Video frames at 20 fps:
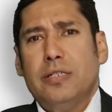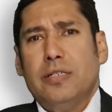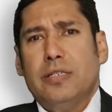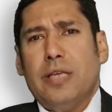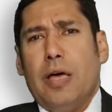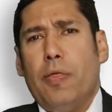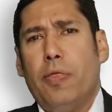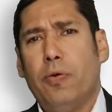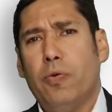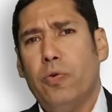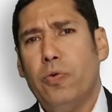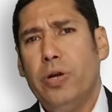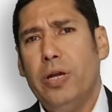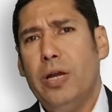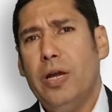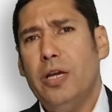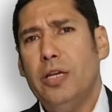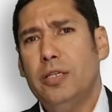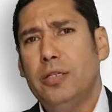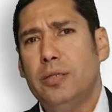South
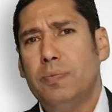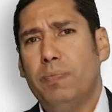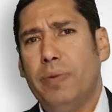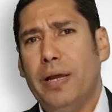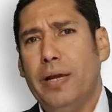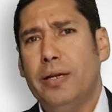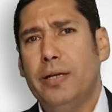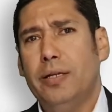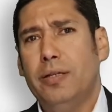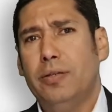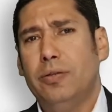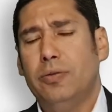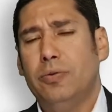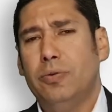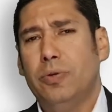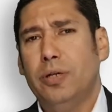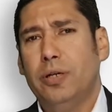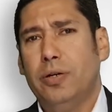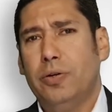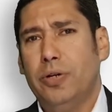Korea is planning
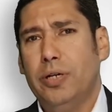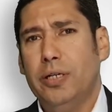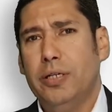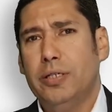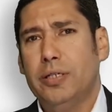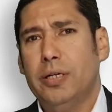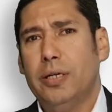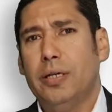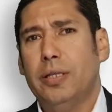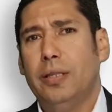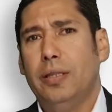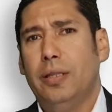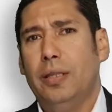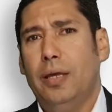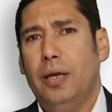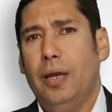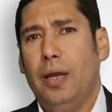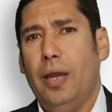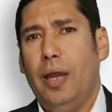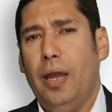to increase
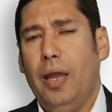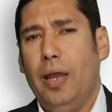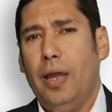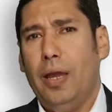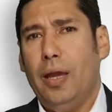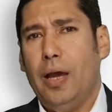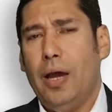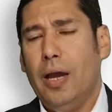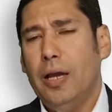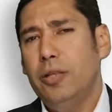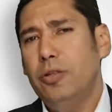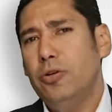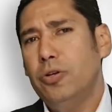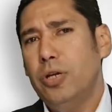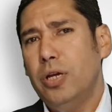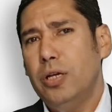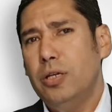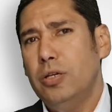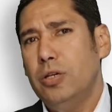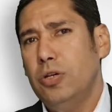the
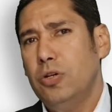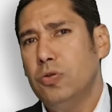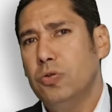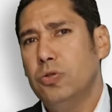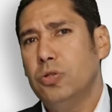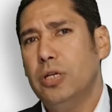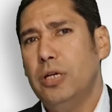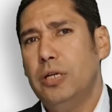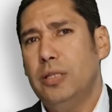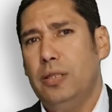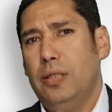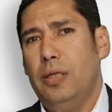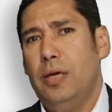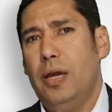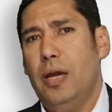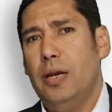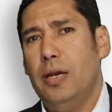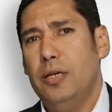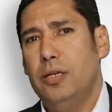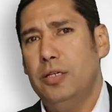hydrogen use in
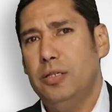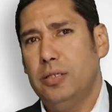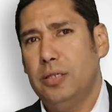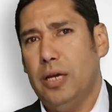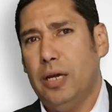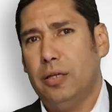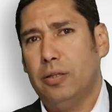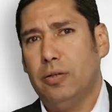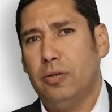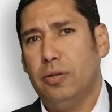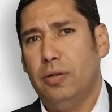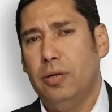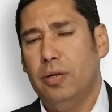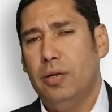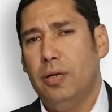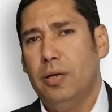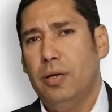the energy sector